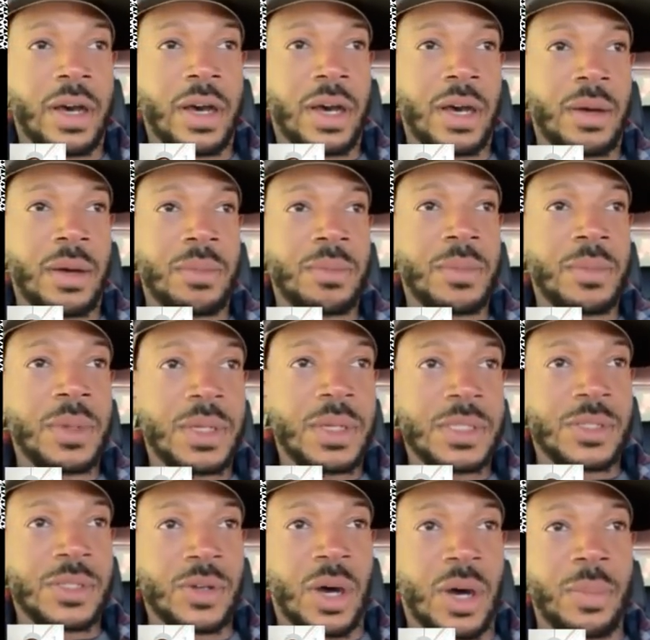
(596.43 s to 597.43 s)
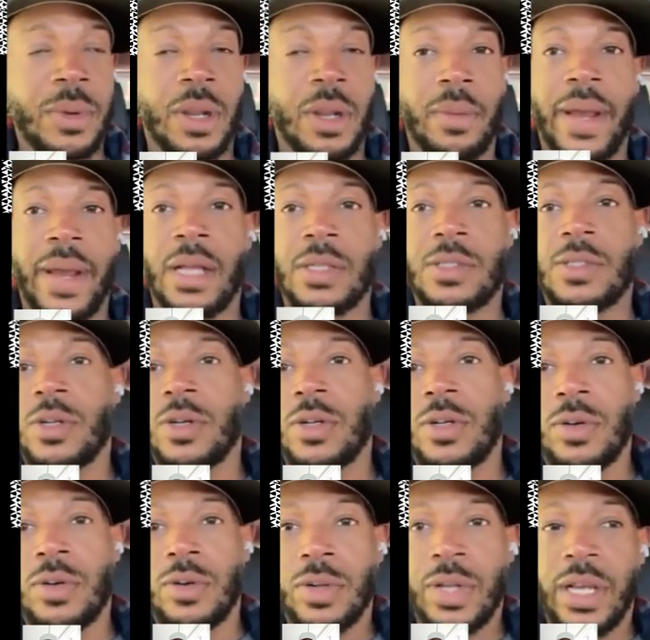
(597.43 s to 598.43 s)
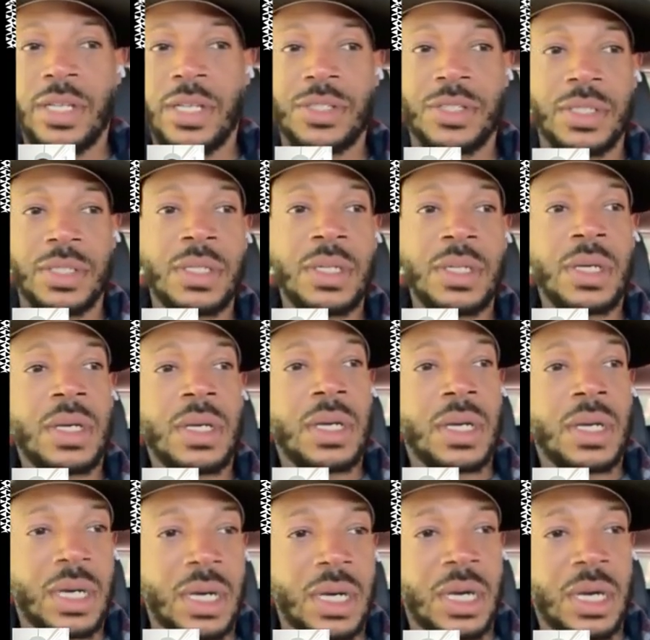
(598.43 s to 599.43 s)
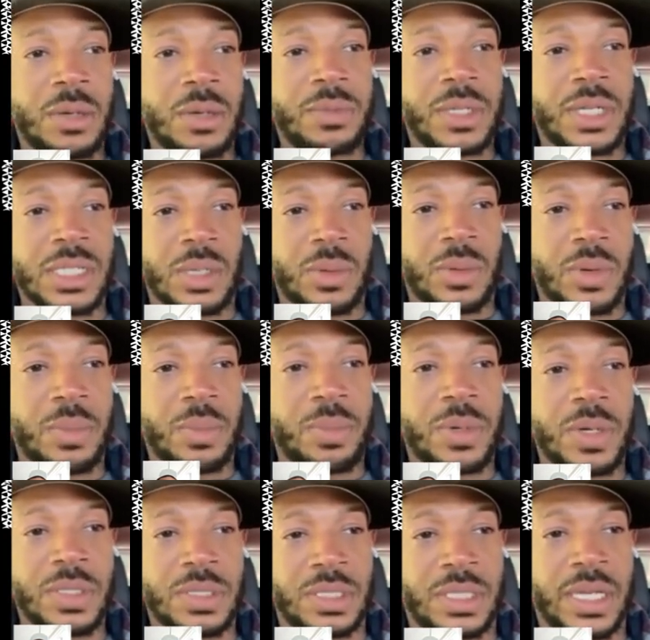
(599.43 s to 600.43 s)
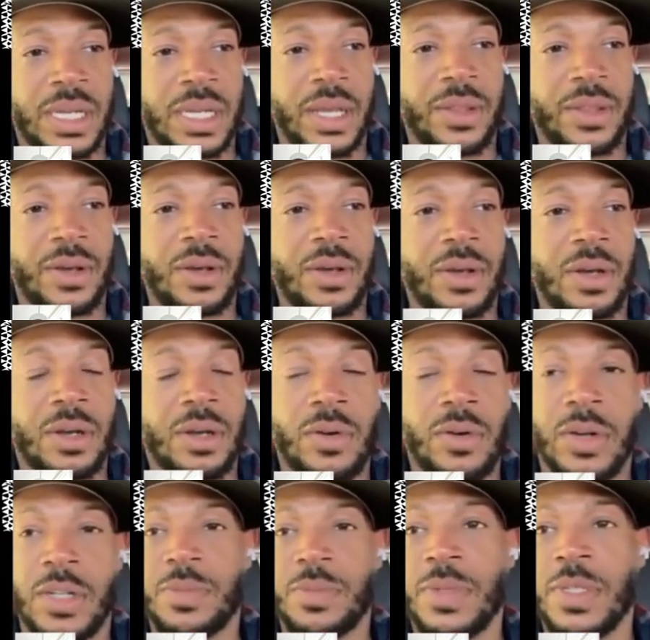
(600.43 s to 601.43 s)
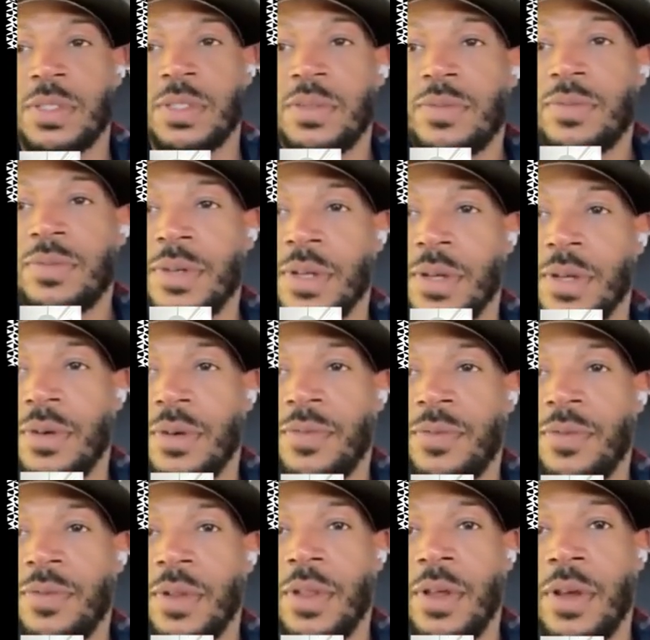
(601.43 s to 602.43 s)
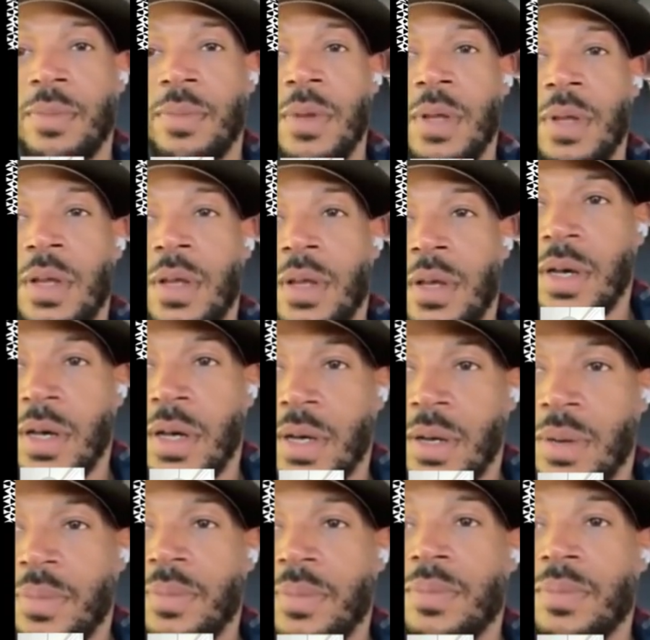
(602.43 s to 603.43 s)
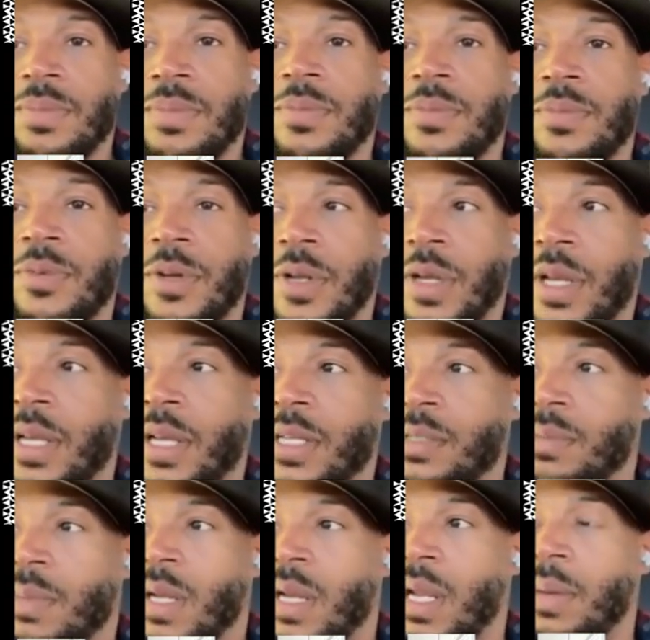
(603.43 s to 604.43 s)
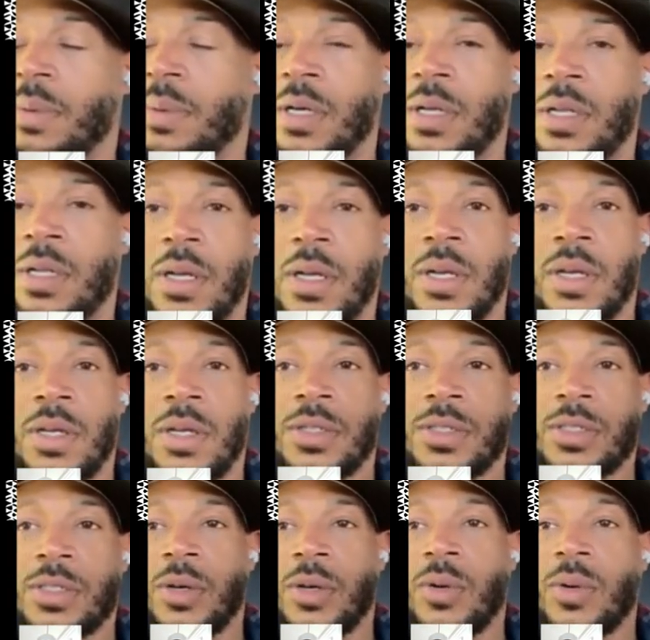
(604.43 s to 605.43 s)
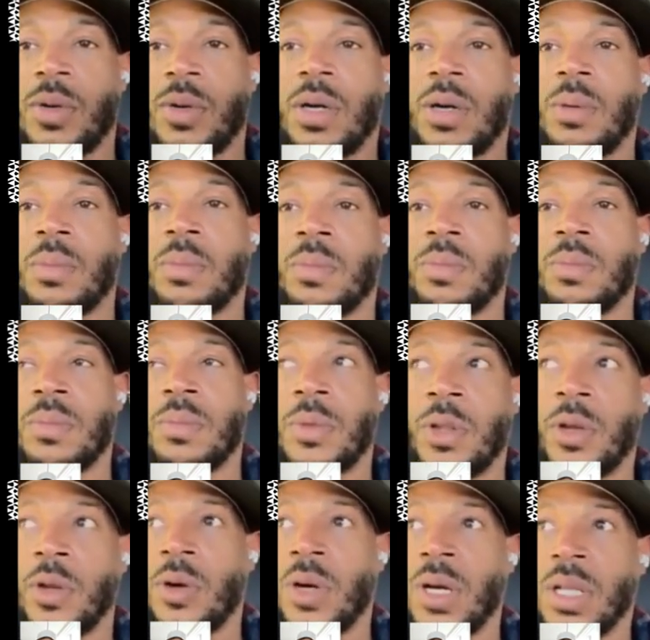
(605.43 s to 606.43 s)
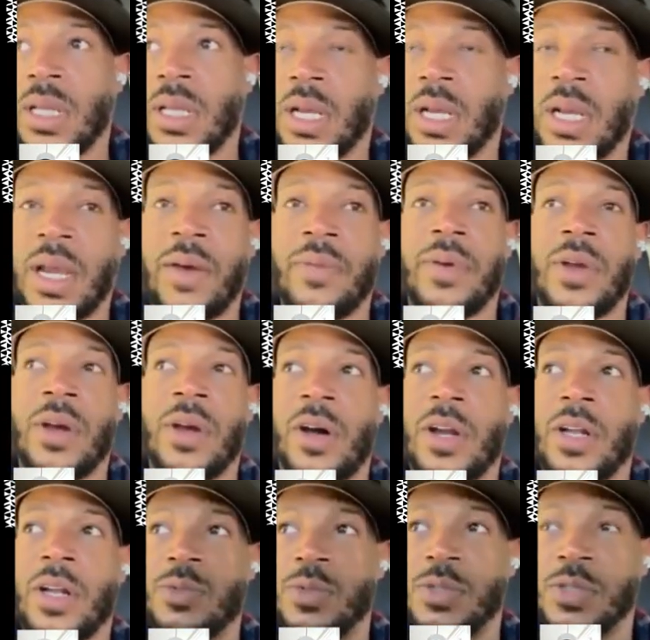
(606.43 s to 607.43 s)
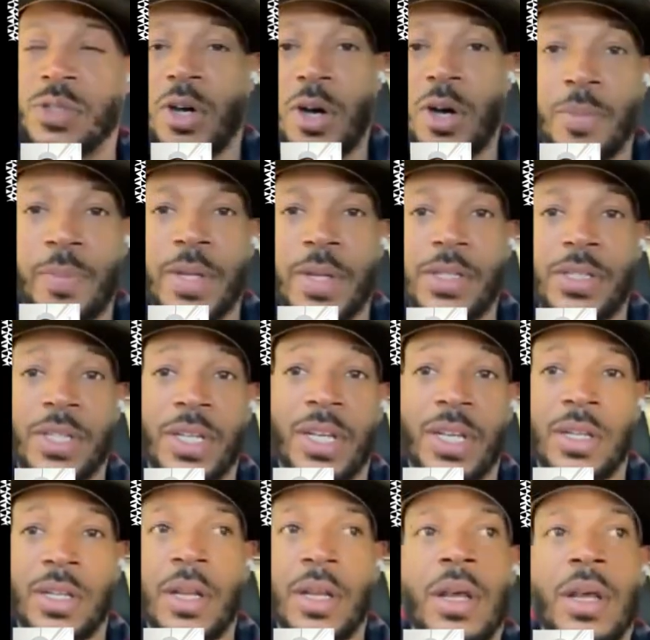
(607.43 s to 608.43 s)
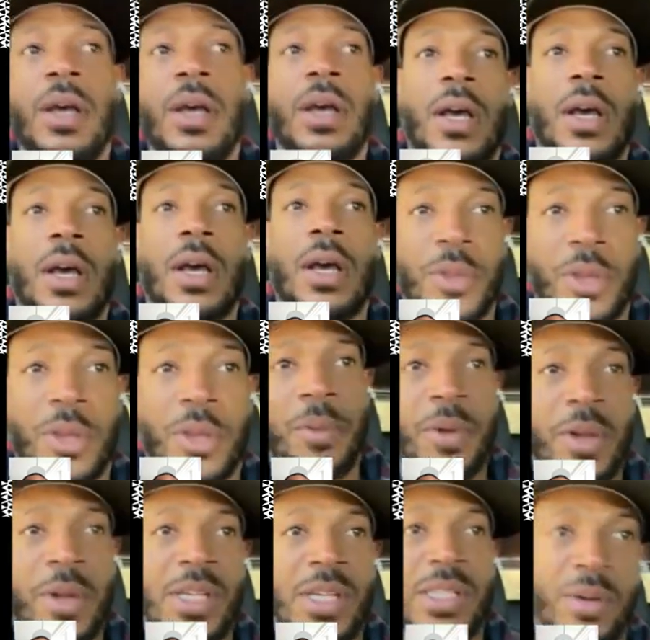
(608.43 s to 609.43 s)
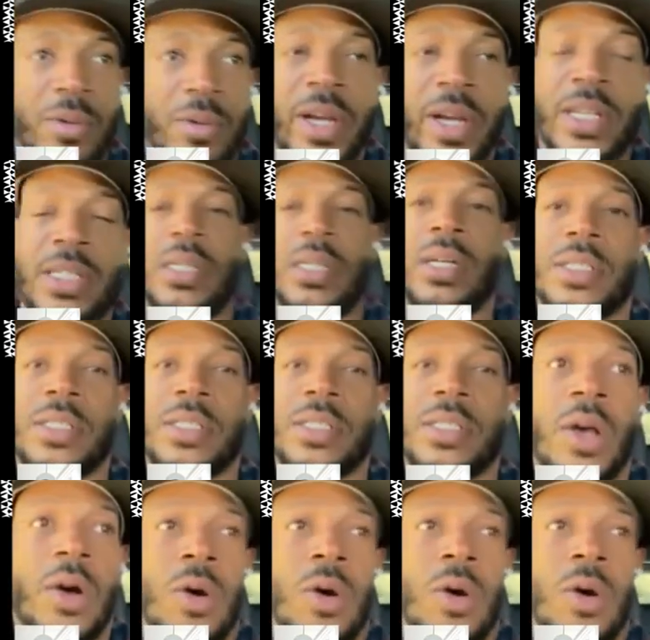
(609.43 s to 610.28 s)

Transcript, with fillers: Um, so I'm going to match your donation uh, because I want to put together a Christmas for for them, um, for the kids in my neighborhood. So, um, you know, I think every artist, we should all pitch in and help the communities that raised us,